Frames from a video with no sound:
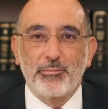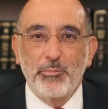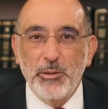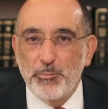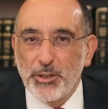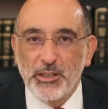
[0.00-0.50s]

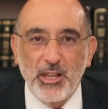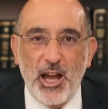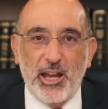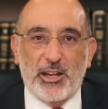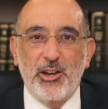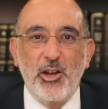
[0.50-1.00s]
People
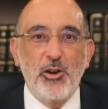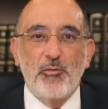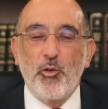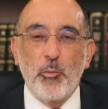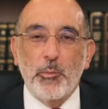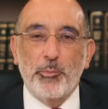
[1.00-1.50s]
like
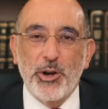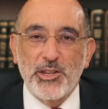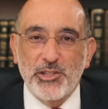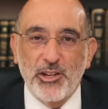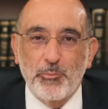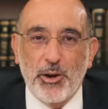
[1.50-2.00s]
former
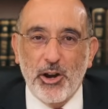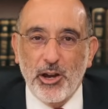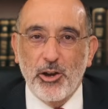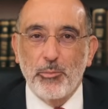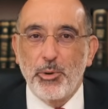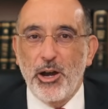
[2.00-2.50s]
President Barack
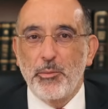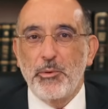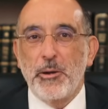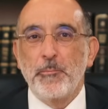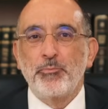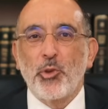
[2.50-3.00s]
Obama,